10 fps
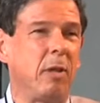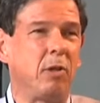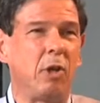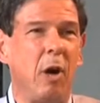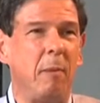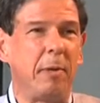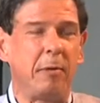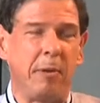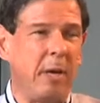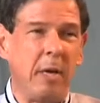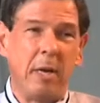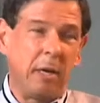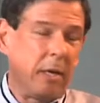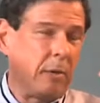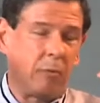the geometry
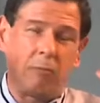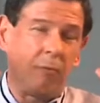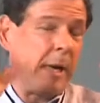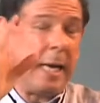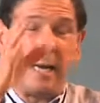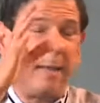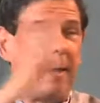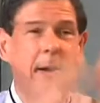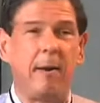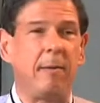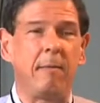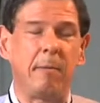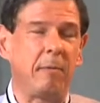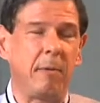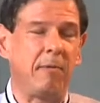is really there
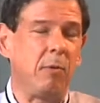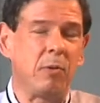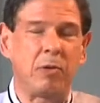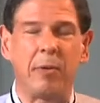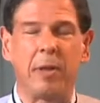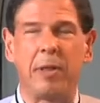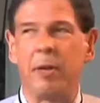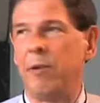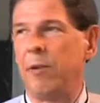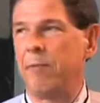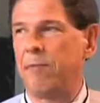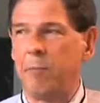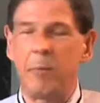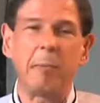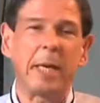in the full string theory from the